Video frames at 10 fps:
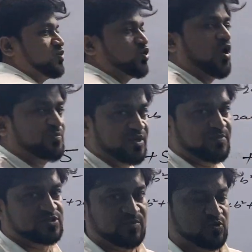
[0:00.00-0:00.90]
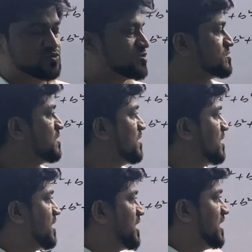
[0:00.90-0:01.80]
to shopkeeper. Suppose
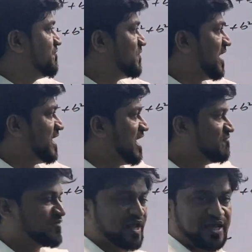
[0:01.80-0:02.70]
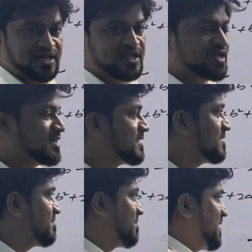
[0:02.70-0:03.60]
if I have 9,